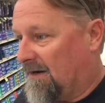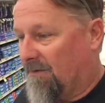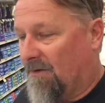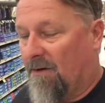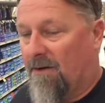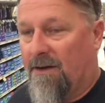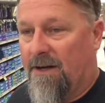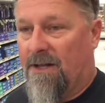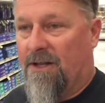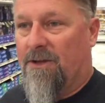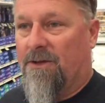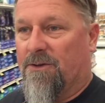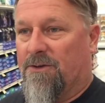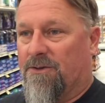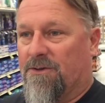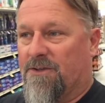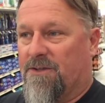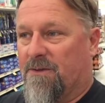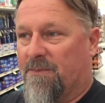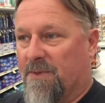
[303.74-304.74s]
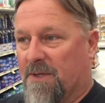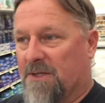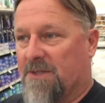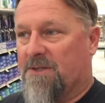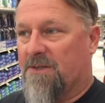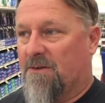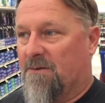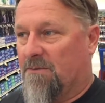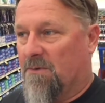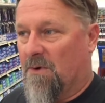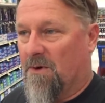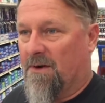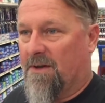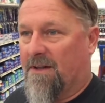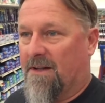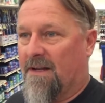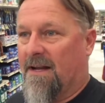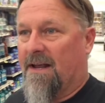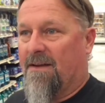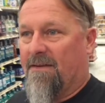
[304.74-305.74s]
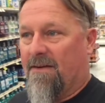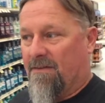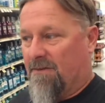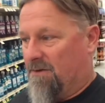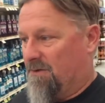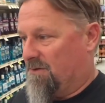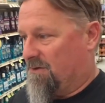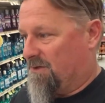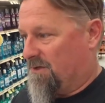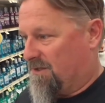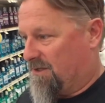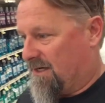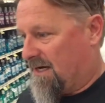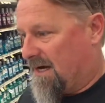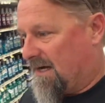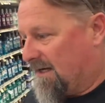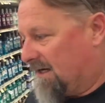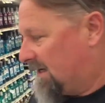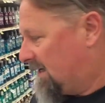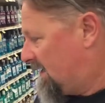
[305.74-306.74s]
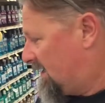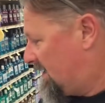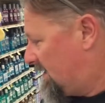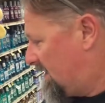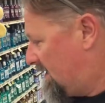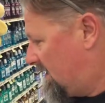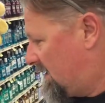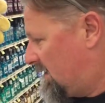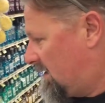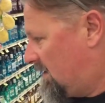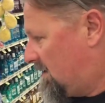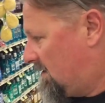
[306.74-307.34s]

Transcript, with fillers: I've already used the pistol more than I've ever used the shotgun, I think.